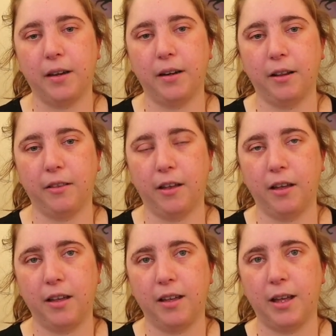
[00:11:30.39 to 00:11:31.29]
another
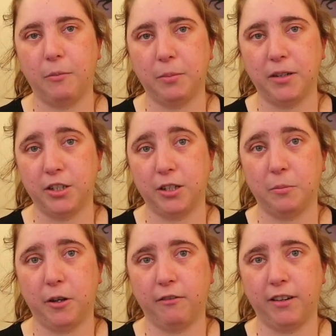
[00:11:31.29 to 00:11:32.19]
hemiplegic
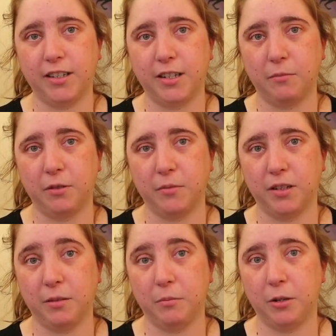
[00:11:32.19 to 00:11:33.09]
migraine symptoms
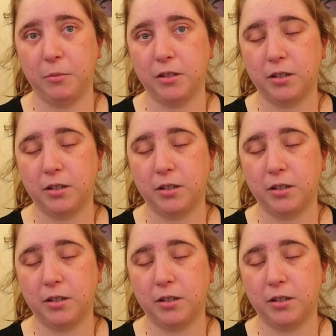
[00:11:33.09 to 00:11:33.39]
at the moment.